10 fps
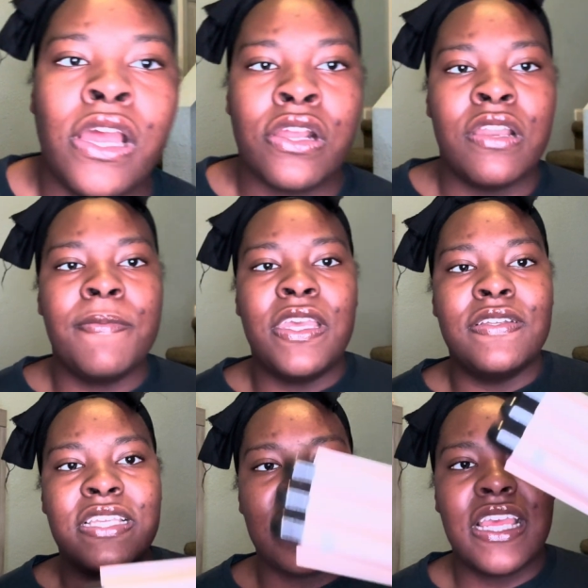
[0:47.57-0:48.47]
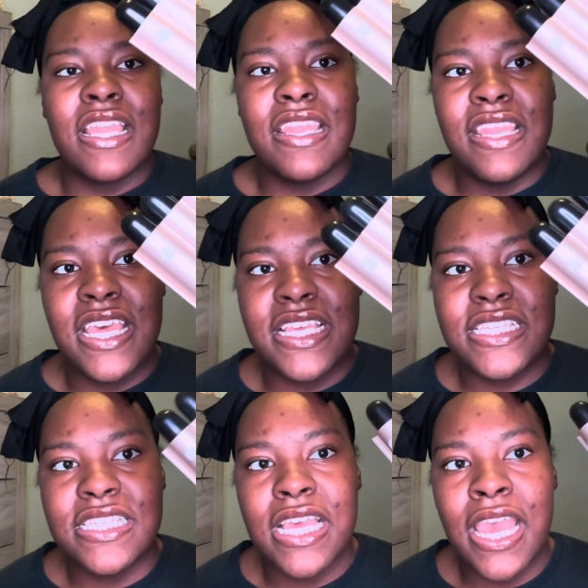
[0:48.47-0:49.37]
gonna be using
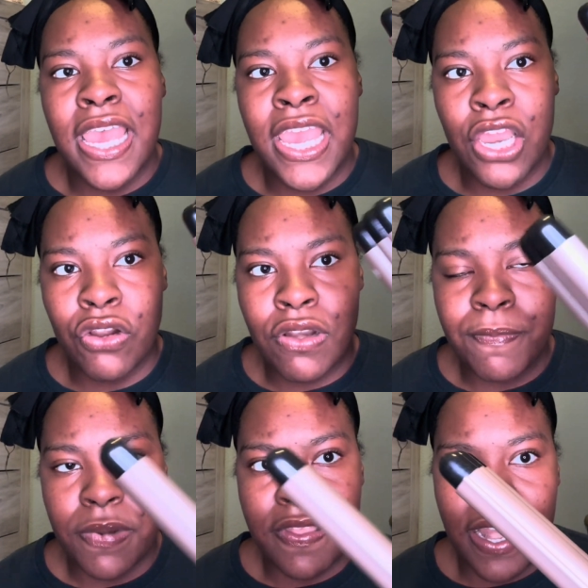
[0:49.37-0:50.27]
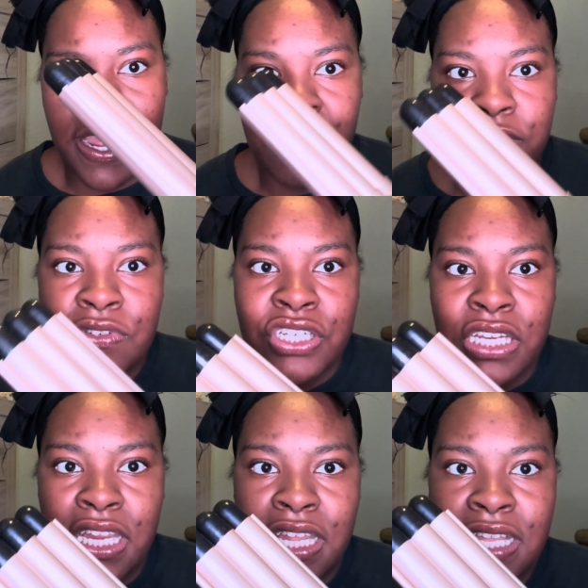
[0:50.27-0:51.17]
this hair crimper that I got from Shein.